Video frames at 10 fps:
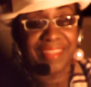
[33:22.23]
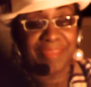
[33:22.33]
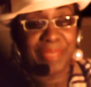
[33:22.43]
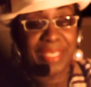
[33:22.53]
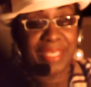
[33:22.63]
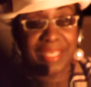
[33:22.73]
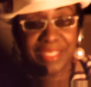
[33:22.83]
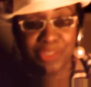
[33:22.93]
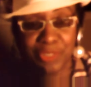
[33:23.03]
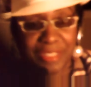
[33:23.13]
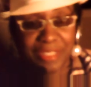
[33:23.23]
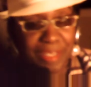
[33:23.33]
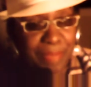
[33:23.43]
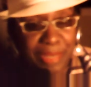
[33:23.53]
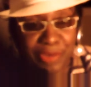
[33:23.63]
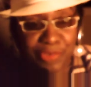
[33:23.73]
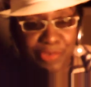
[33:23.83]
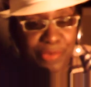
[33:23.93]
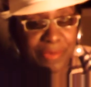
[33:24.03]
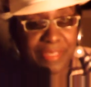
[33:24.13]
Because you see about
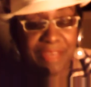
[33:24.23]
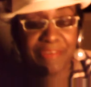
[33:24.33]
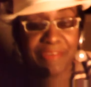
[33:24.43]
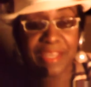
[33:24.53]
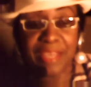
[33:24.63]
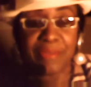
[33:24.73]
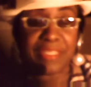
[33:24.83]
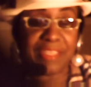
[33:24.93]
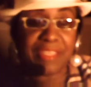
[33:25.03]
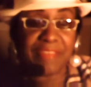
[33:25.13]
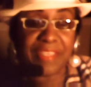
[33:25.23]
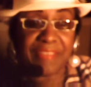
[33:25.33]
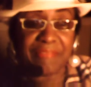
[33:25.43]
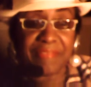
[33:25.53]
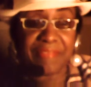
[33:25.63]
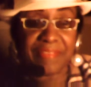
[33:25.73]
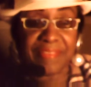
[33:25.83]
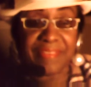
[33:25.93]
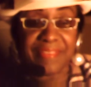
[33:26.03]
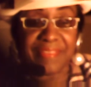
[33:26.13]
intruders every day on TV.
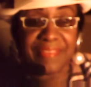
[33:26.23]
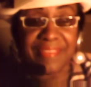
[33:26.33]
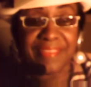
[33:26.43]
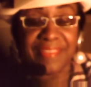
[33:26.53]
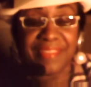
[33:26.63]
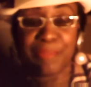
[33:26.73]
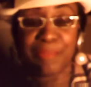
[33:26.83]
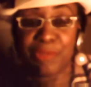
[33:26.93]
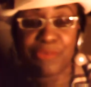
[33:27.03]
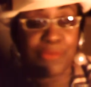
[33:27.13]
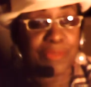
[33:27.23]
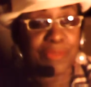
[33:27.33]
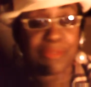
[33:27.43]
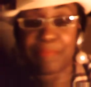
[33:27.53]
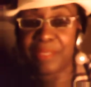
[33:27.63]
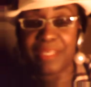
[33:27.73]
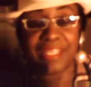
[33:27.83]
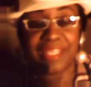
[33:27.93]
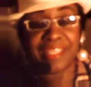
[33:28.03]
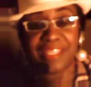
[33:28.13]
Them intruders,
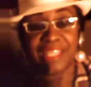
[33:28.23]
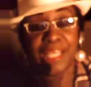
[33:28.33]
man.